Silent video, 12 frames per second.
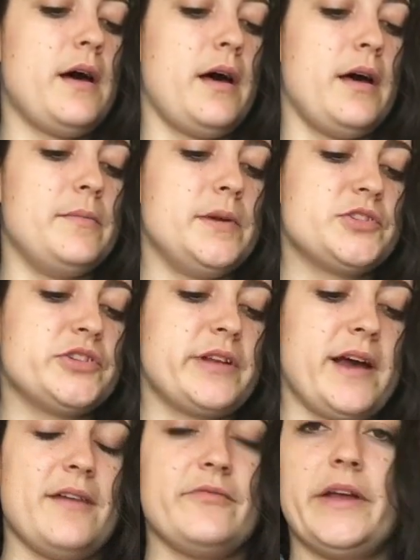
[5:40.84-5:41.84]
It should
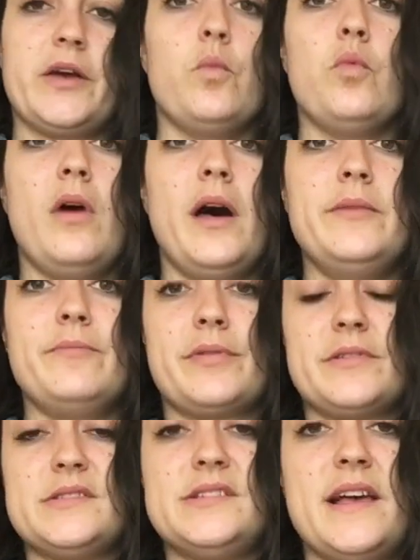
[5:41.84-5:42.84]
have like
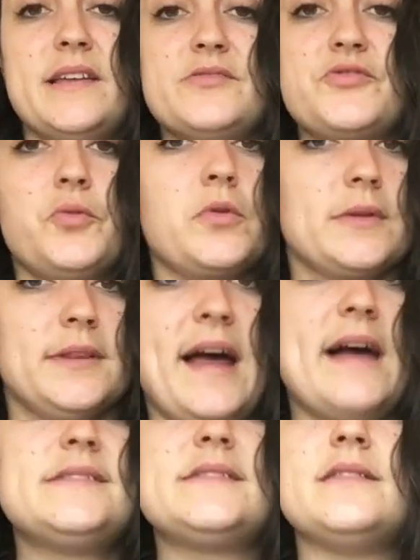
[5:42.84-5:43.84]
1% or
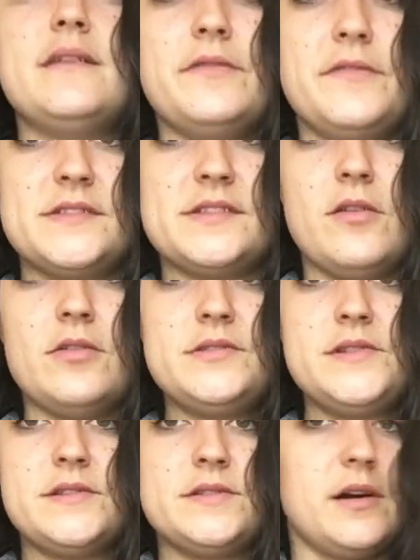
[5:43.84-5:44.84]
less of
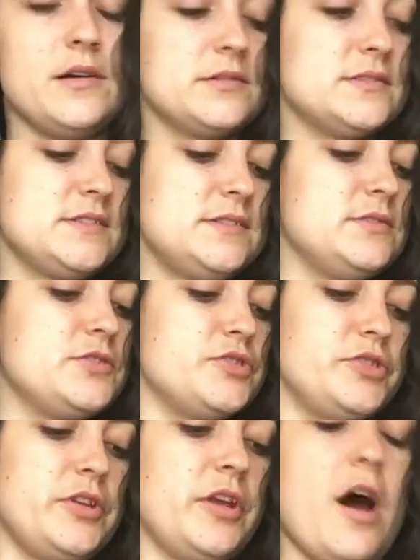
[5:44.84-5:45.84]
salt. Dogs
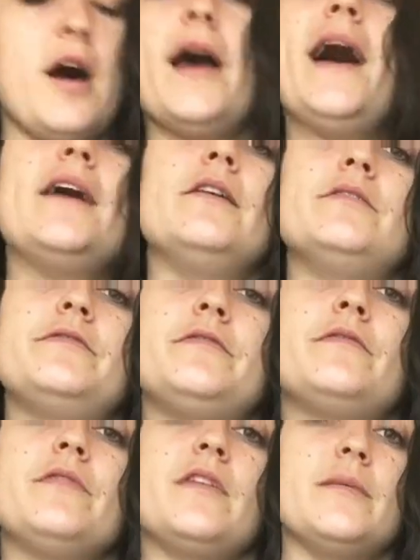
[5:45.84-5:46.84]
should not have
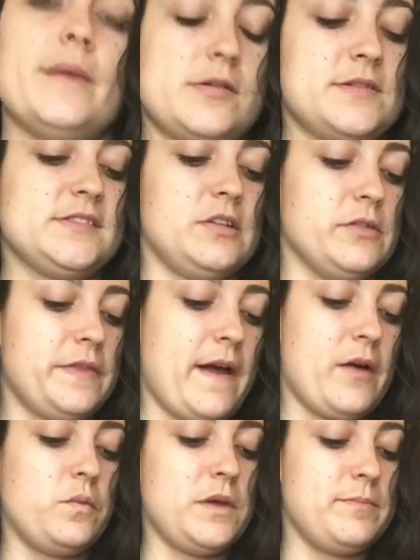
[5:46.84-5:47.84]
the amount of salt
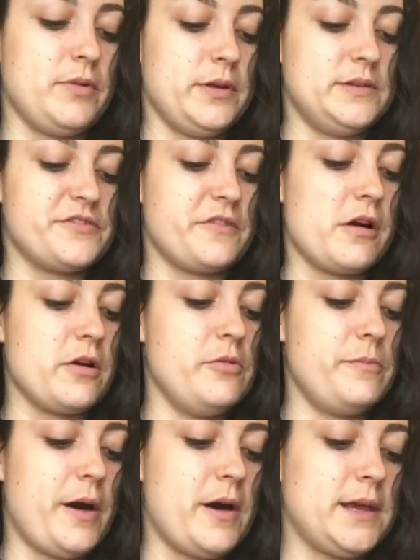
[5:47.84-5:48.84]
that we put into our
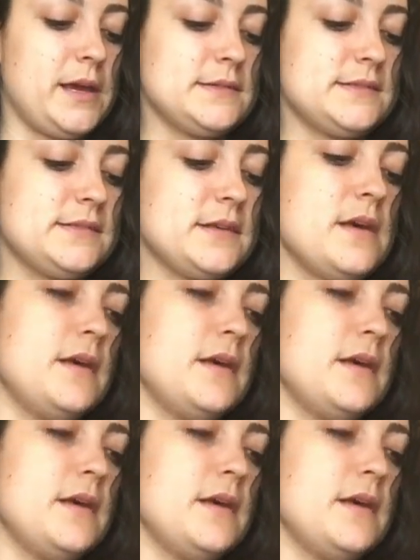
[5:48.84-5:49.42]
own bodies.